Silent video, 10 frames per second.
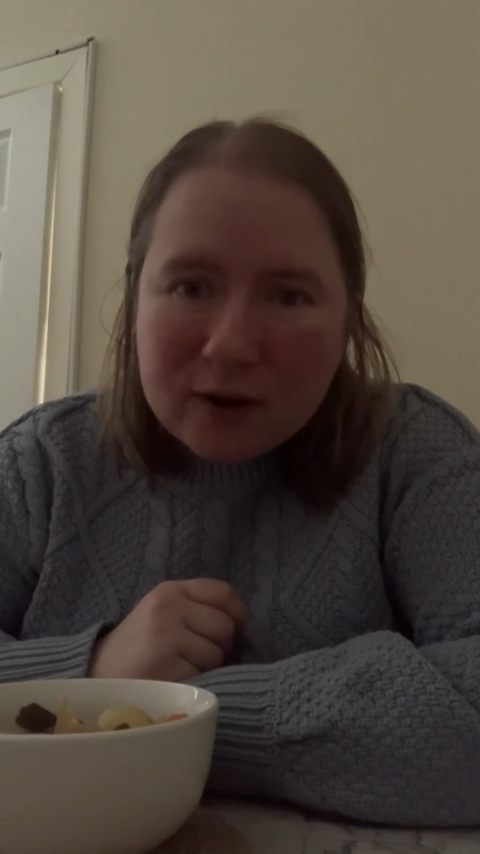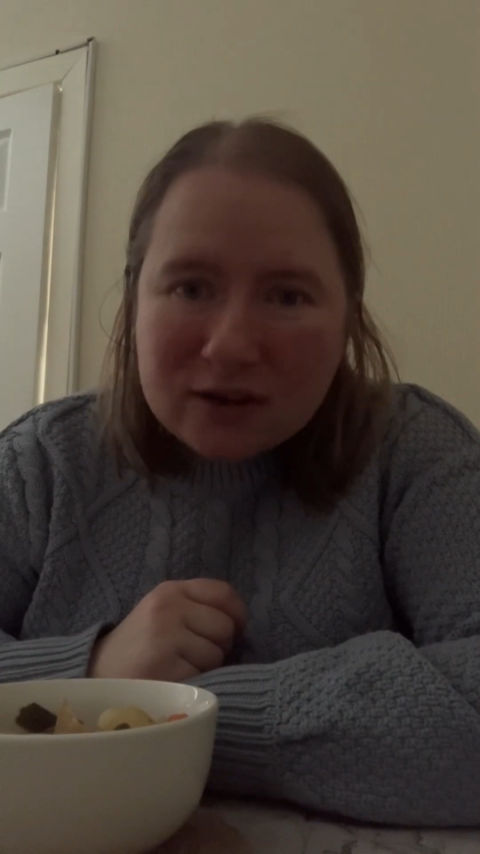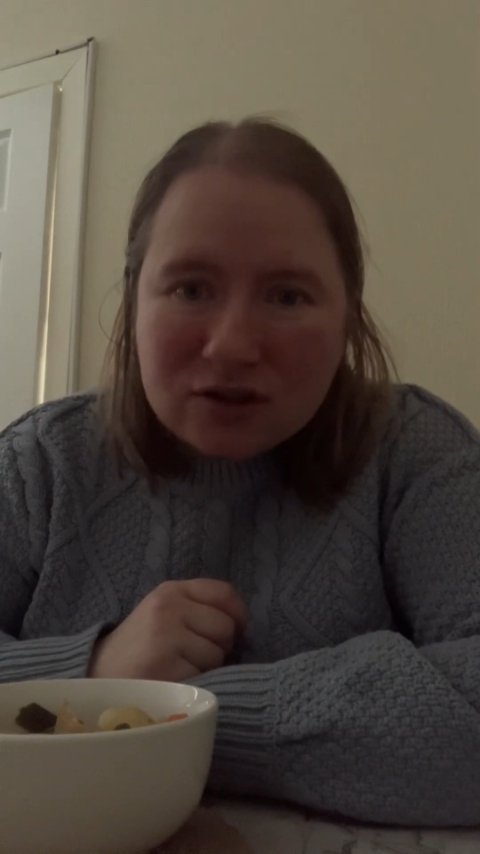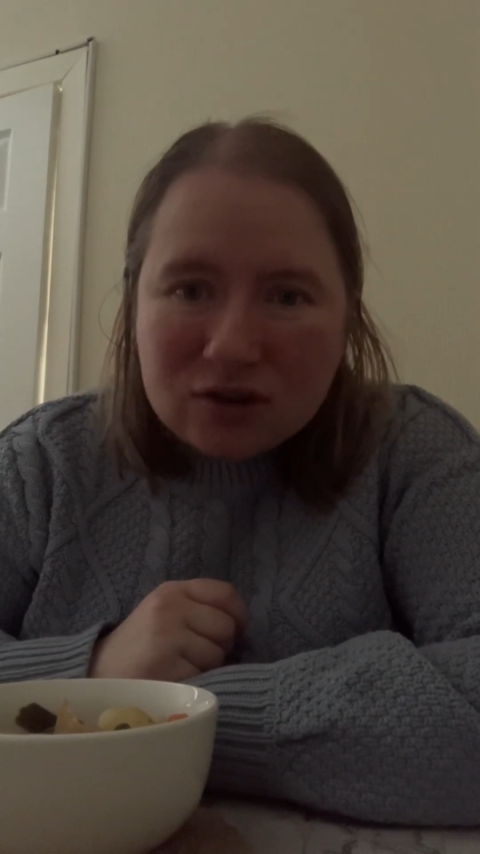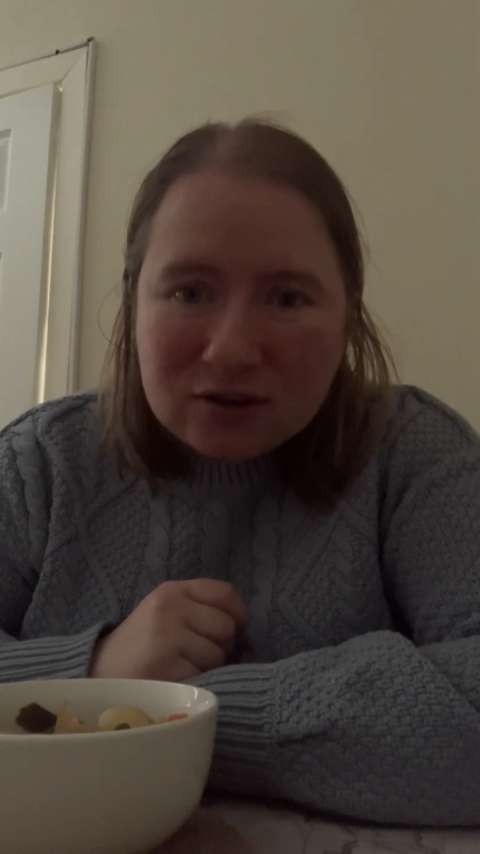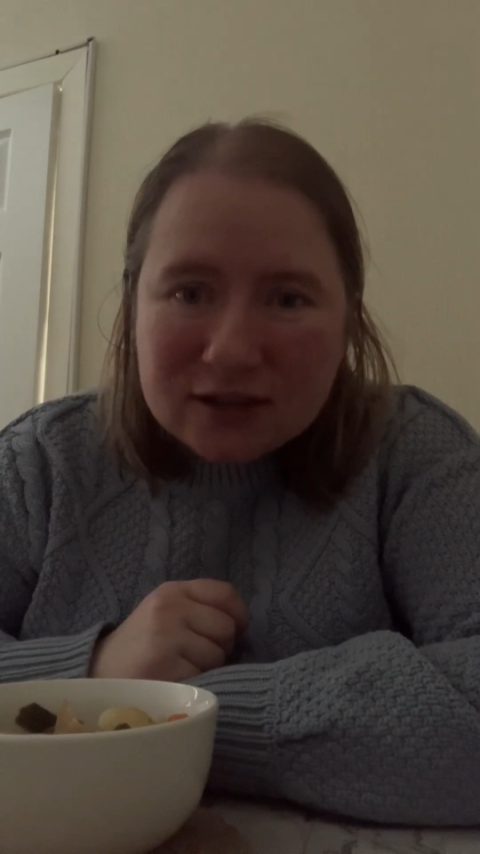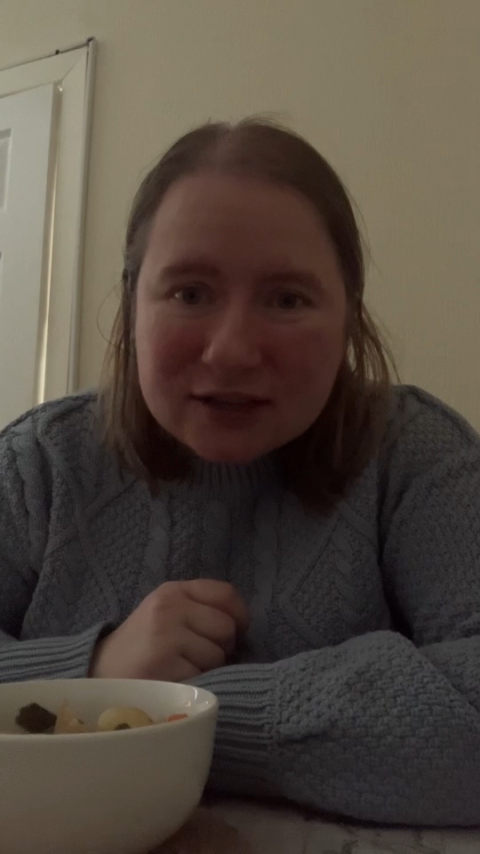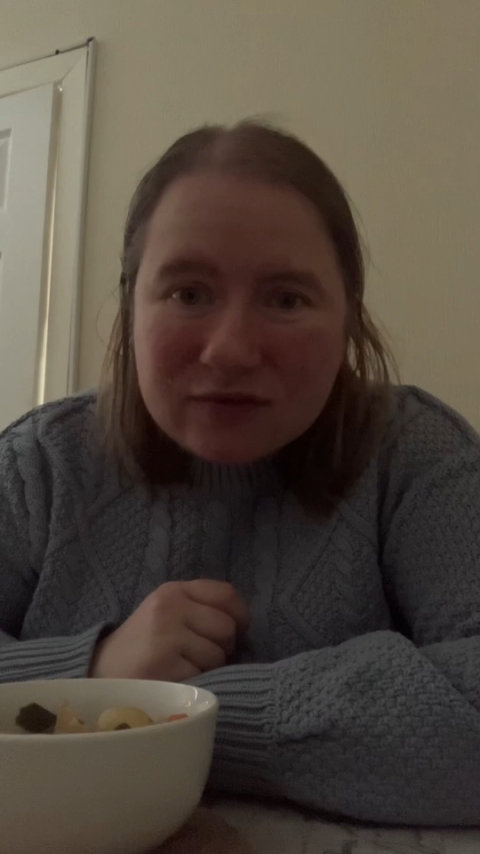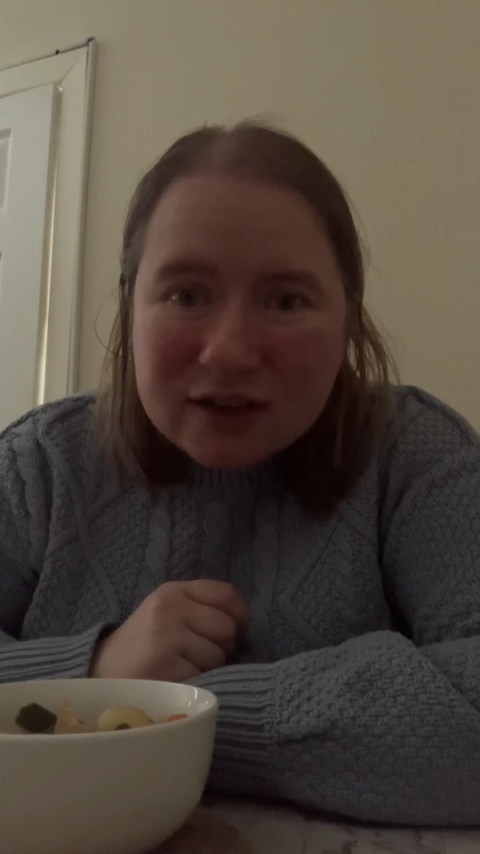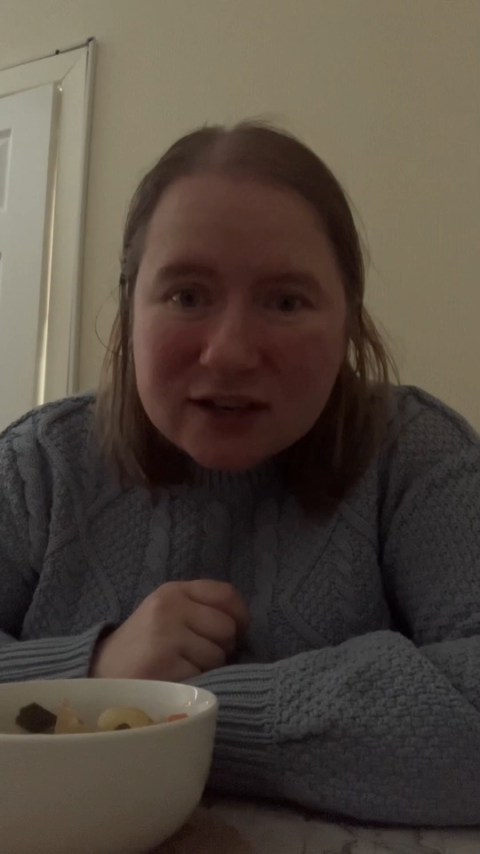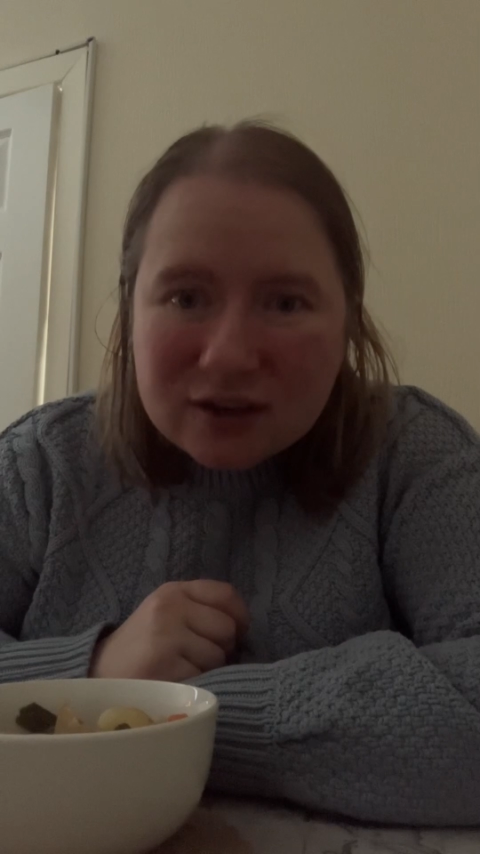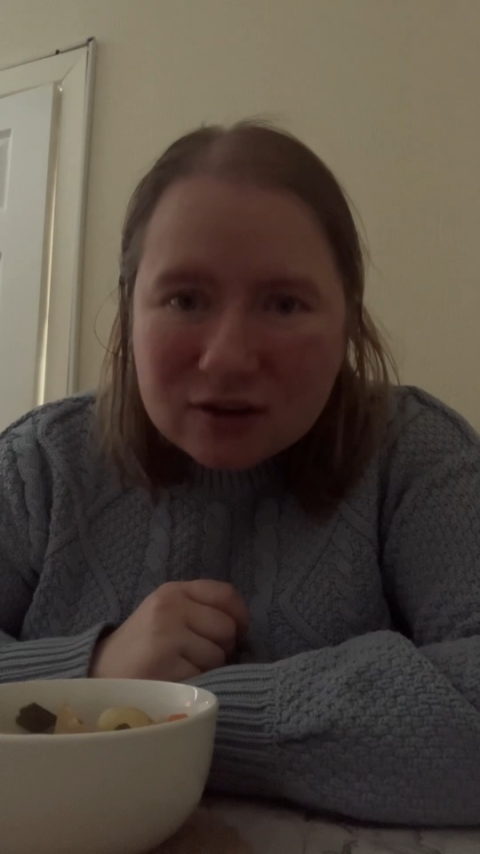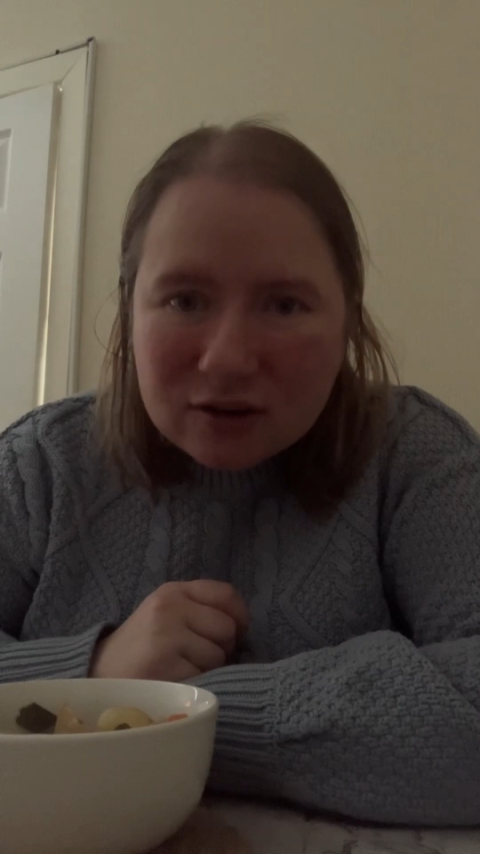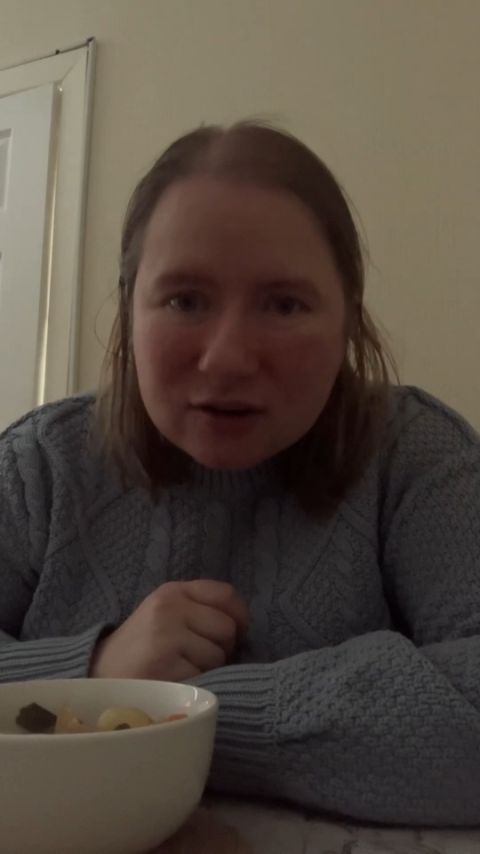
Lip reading: enjoyed this video.